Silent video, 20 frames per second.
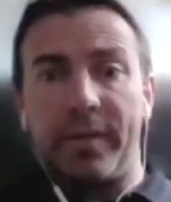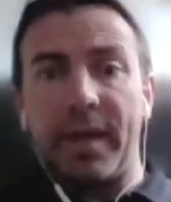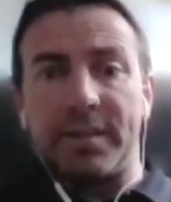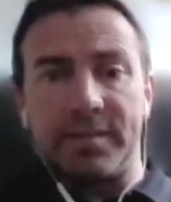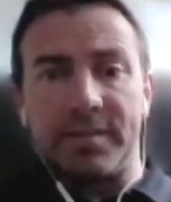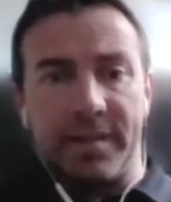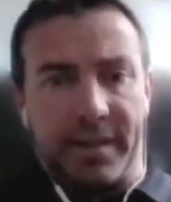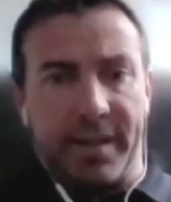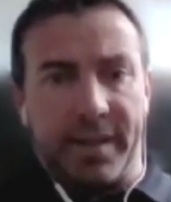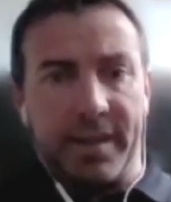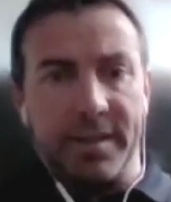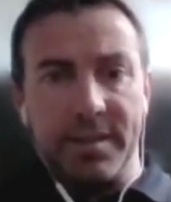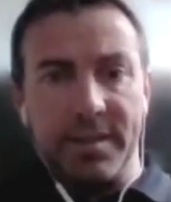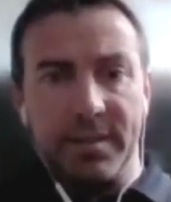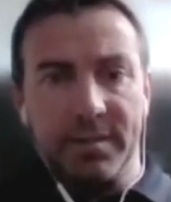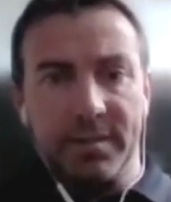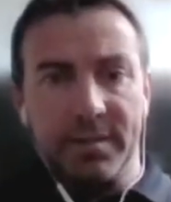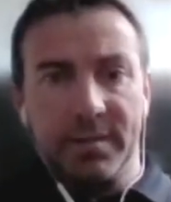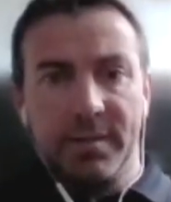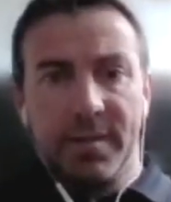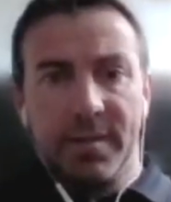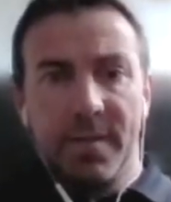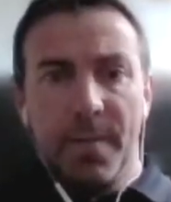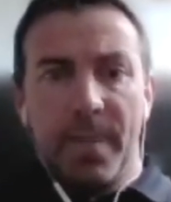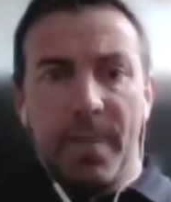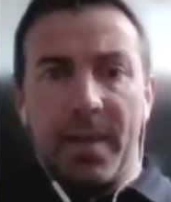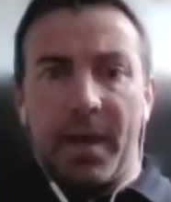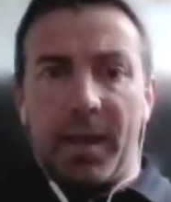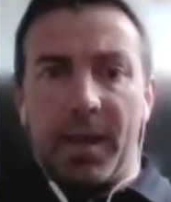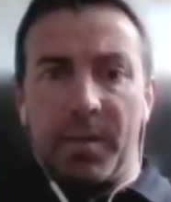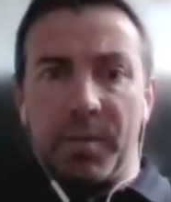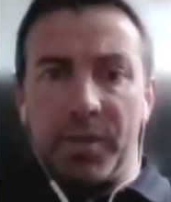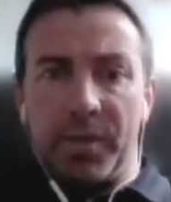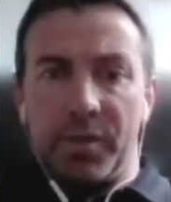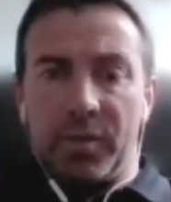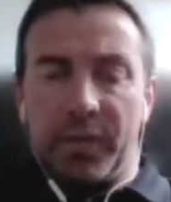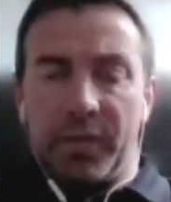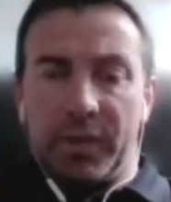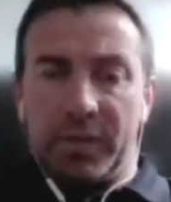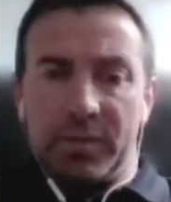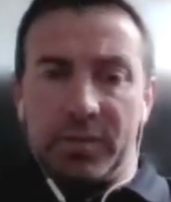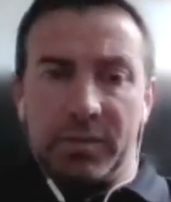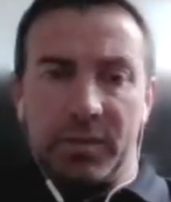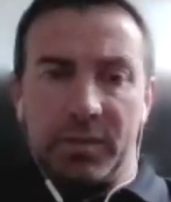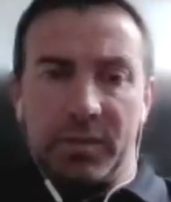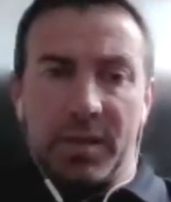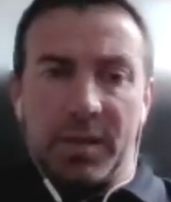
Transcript: That's the key element of it,